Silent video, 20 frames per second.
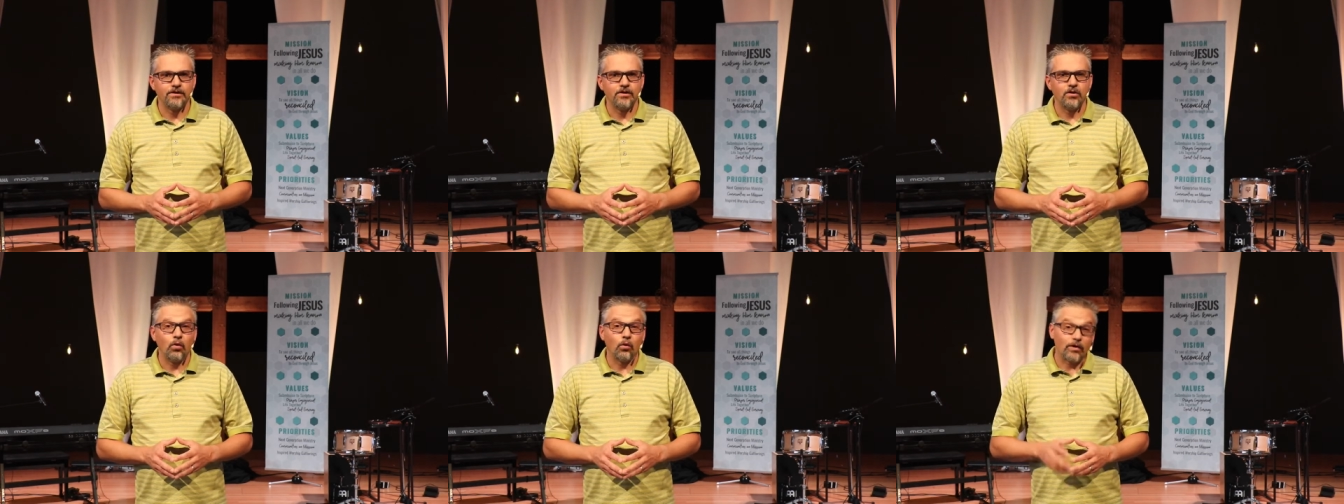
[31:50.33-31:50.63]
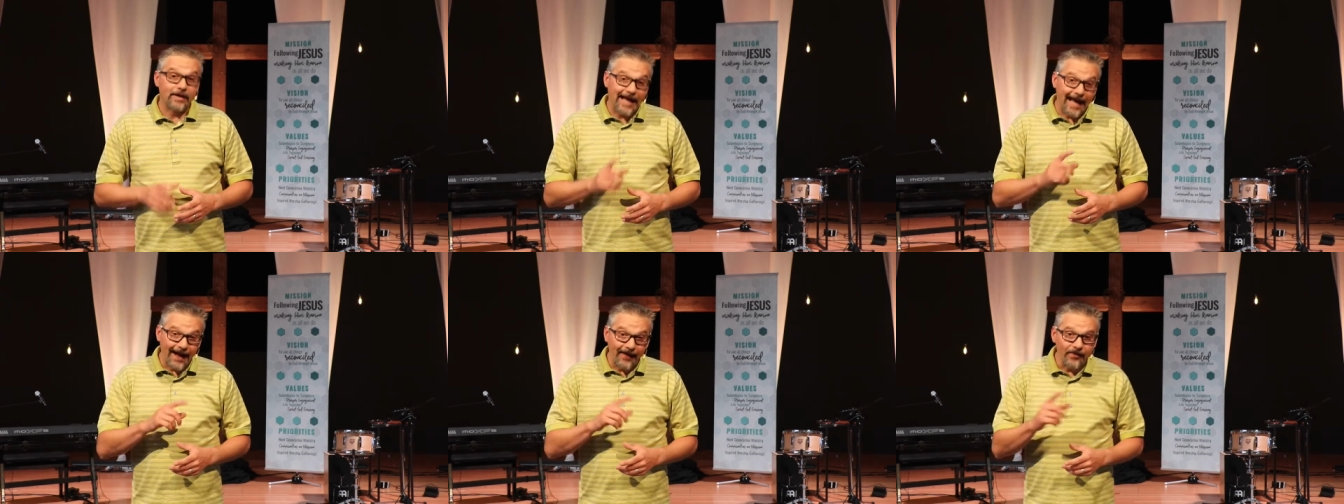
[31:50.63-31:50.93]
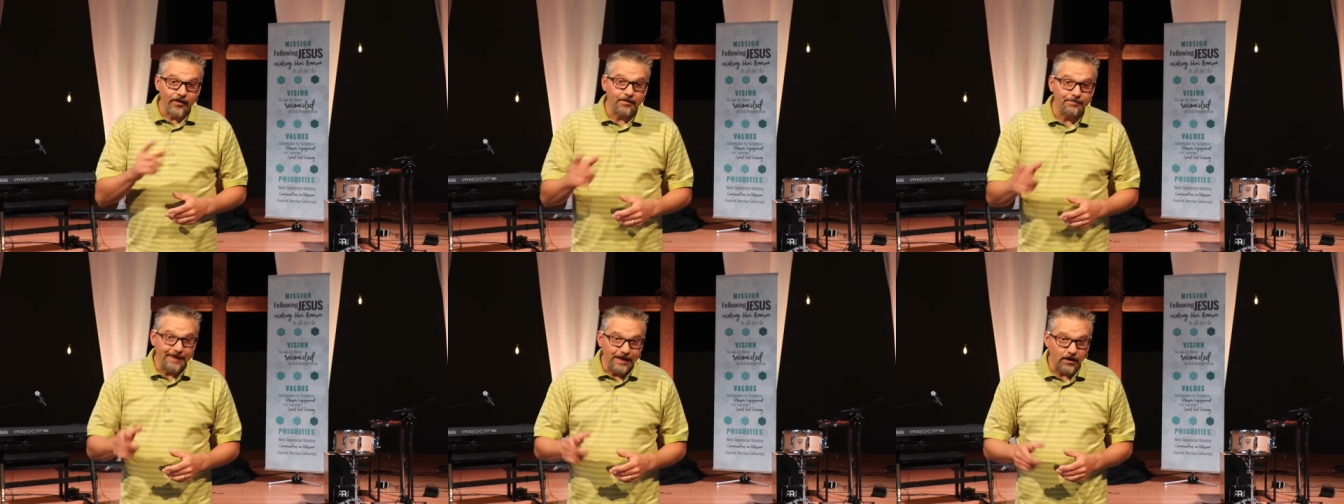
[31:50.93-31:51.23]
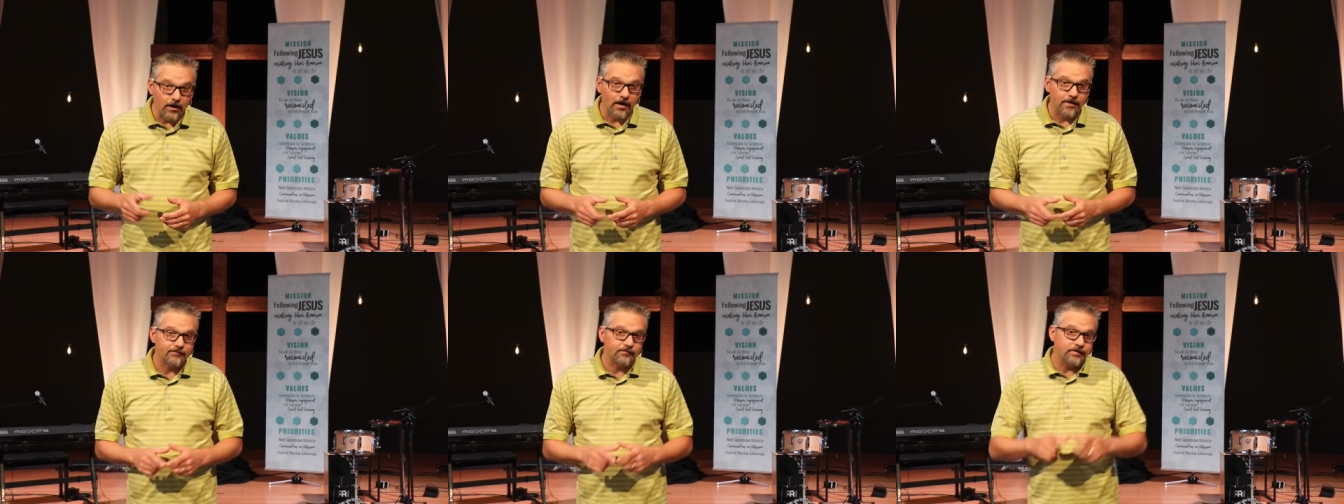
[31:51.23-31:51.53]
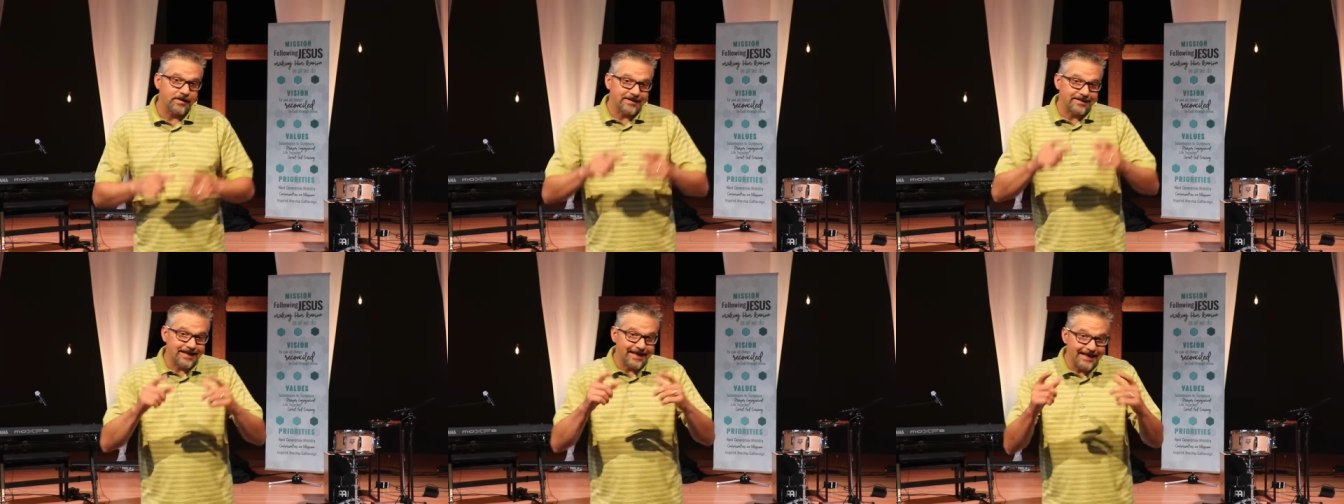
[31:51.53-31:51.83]
Or can there be
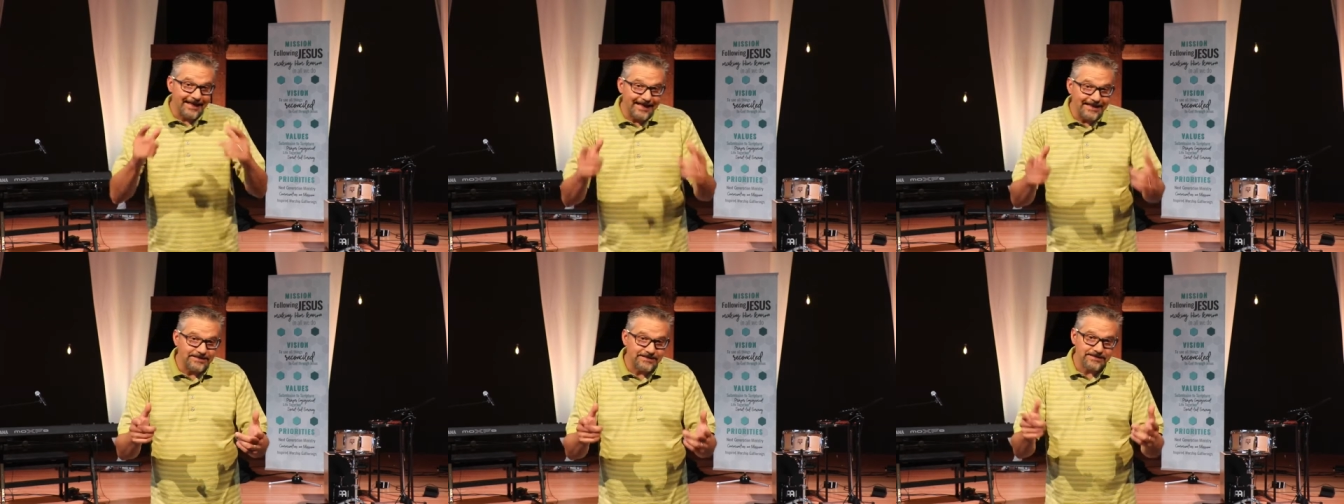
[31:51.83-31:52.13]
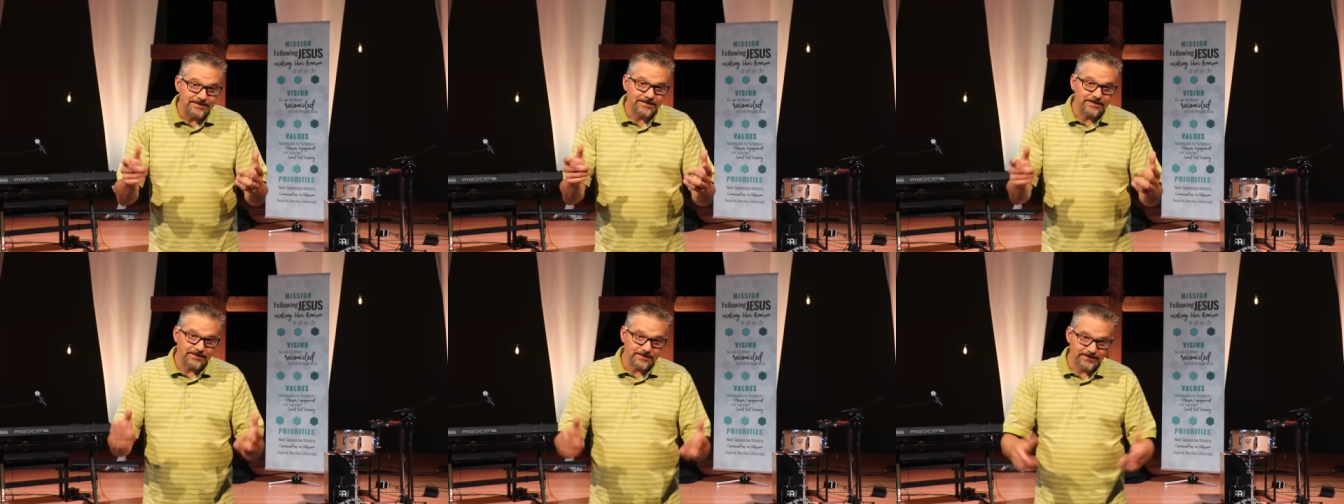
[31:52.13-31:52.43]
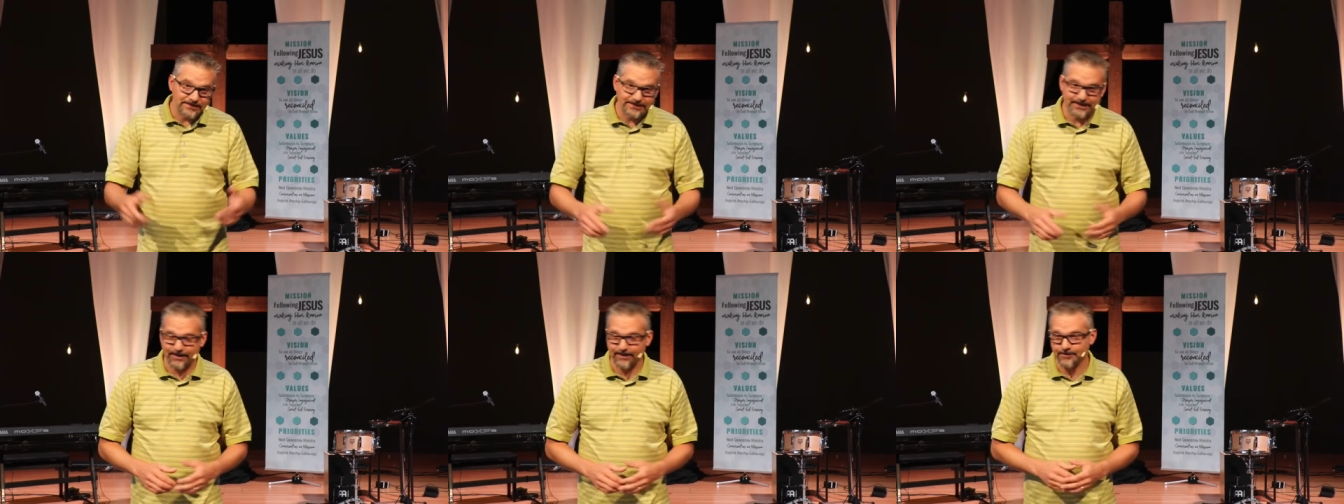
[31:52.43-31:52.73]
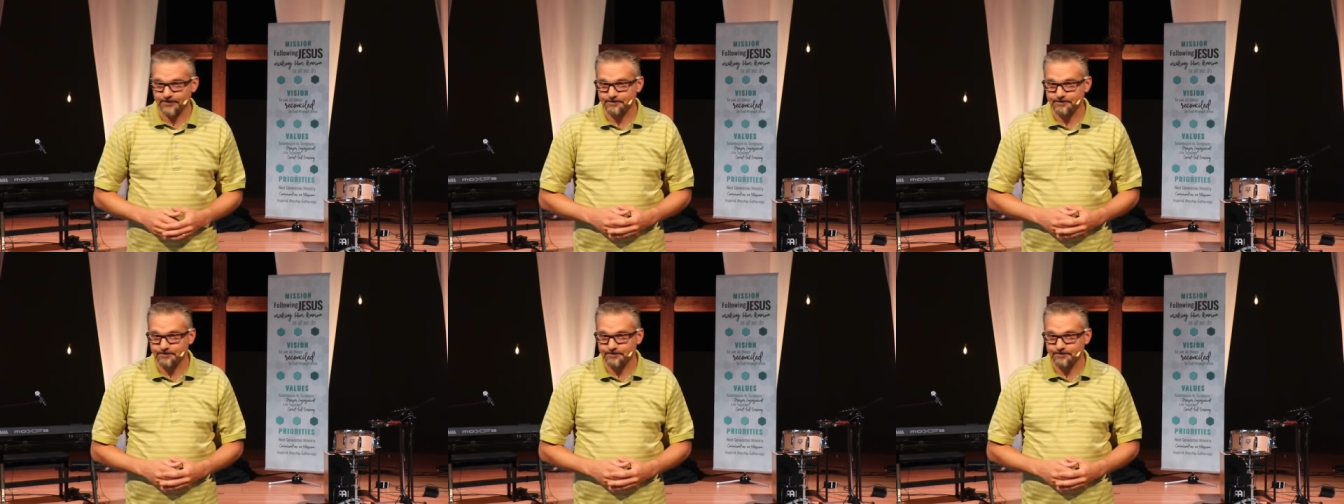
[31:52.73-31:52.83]
conflict that isn't sin?